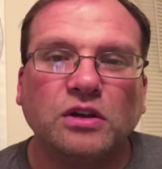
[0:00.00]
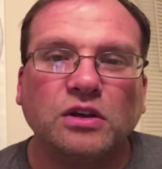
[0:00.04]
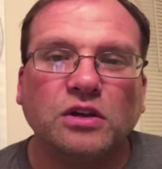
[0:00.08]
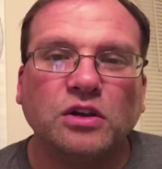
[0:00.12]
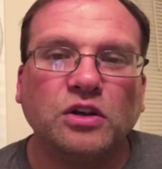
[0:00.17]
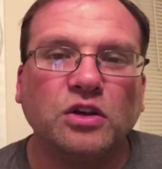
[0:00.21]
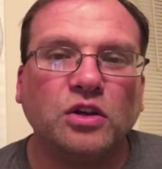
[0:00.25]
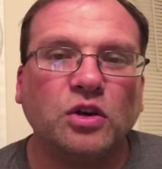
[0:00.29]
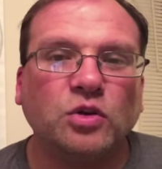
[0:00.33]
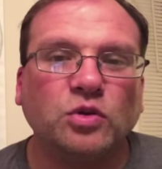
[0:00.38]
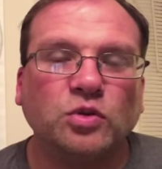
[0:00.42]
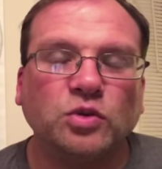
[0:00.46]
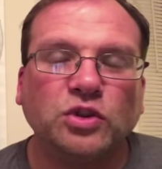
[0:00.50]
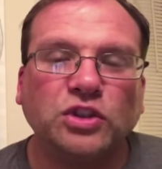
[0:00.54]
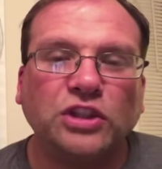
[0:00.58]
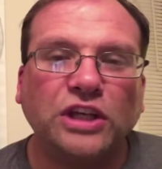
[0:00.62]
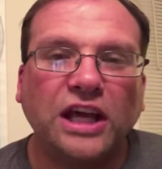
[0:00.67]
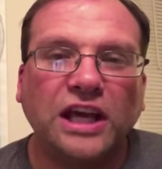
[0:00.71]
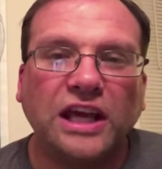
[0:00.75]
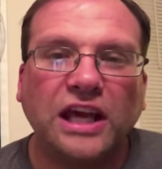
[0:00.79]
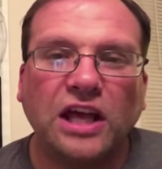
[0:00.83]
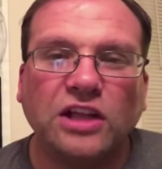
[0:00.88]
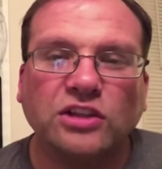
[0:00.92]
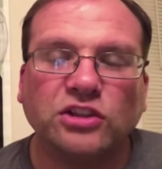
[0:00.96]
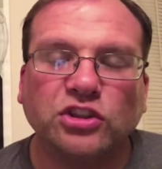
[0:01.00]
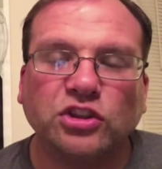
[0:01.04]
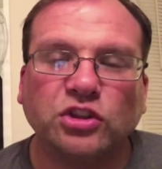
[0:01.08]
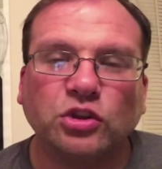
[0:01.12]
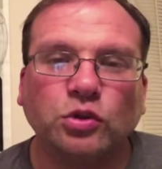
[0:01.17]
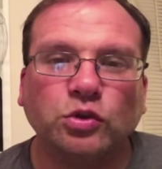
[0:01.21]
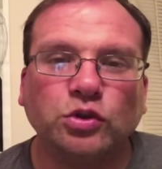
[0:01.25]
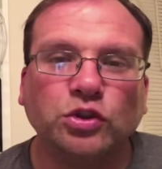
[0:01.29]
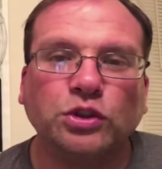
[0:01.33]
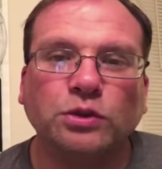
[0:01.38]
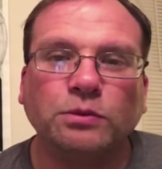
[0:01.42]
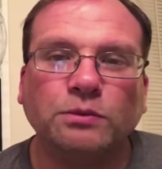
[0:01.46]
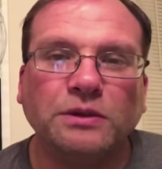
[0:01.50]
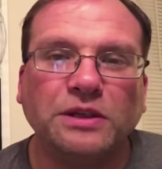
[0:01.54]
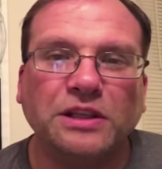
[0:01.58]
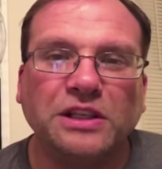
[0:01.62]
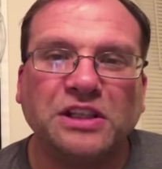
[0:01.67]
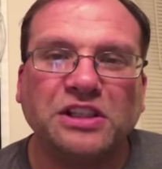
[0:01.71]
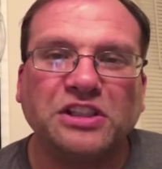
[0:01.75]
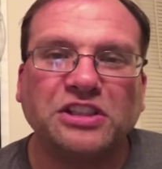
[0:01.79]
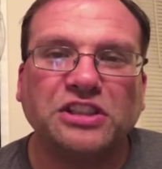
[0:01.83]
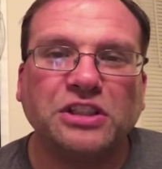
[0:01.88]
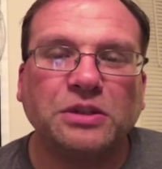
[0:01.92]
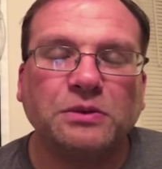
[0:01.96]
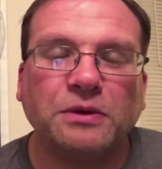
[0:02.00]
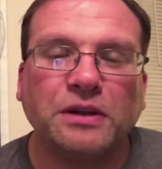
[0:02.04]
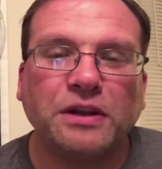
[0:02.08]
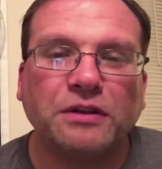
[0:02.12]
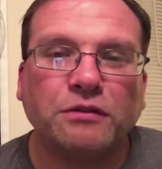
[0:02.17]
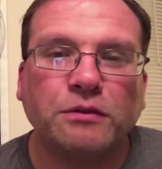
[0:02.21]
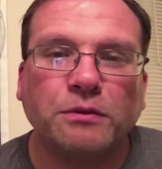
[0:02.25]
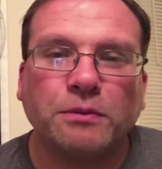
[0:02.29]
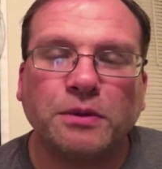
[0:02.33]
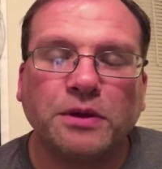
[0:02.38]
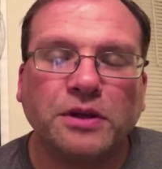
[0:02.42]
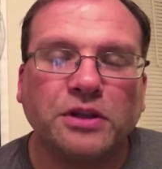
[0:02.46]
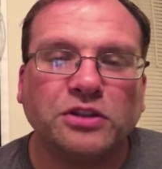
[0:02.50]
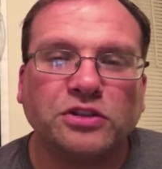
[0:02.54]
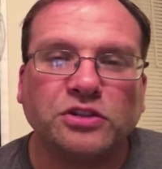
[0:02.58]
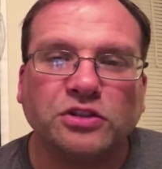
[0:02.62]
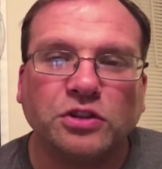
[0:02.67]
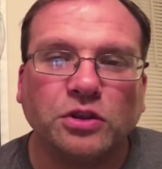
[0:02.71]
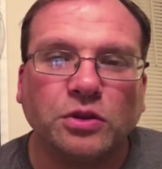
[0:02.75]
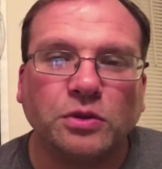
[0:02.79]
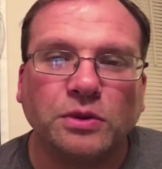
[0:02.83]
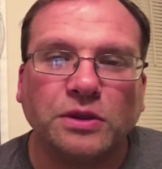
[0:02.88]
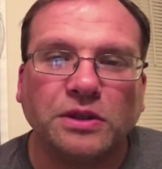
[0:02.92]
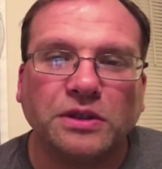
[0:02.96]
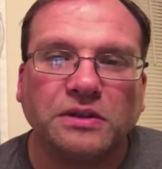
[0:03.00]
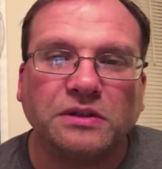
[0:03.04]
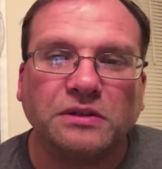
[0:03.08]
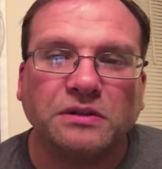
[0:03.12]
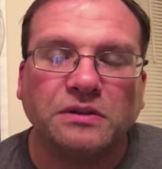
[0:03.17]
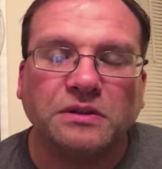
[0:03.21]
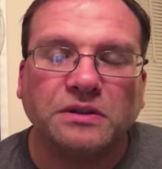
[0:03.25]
you know, check out social media, see what everybody's doing.